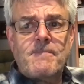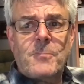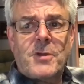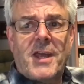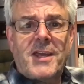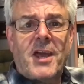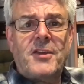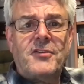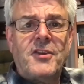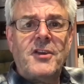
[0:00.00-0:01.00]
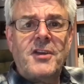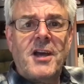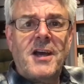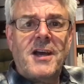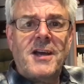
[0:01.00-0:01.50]
but I gotta tell you,
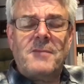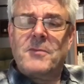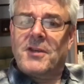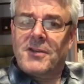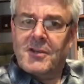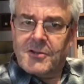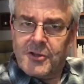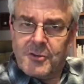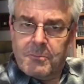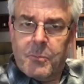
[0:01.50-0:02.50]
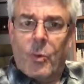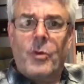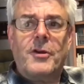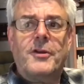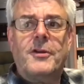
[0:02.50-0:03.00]
I'm getting a little
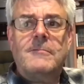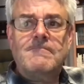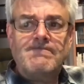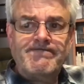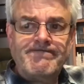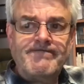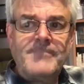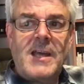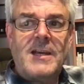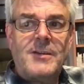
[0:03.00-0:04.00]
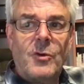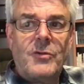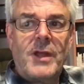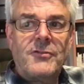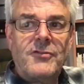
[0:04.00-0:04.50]
bored. I know
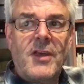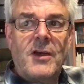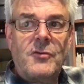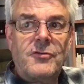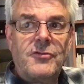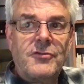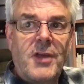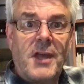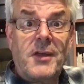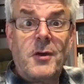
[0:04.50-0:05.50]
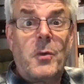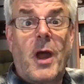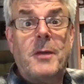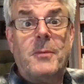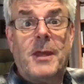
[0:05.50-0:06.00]
that sounds kind of
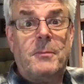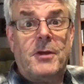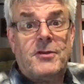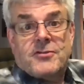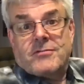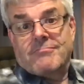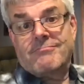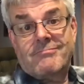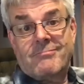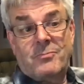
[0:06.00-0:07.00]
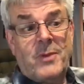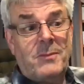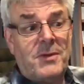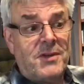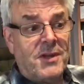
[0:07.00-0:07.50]
crybabyish, and
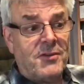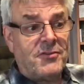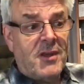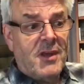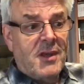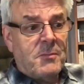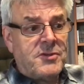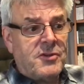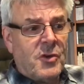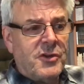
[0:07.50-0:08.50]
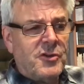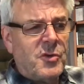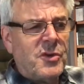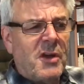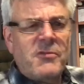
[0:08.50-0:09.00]
maybe it is, but you
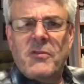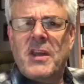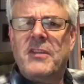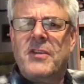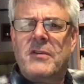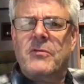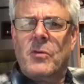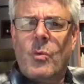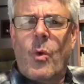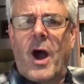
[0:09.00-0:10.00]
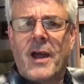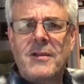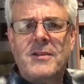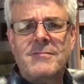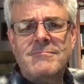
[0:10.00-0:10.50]
do enough of anything for a
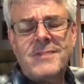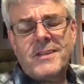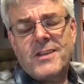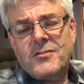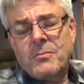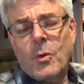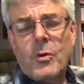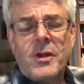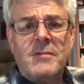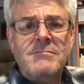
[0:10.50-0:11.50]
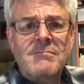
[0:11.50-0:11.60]
while and it gets boring.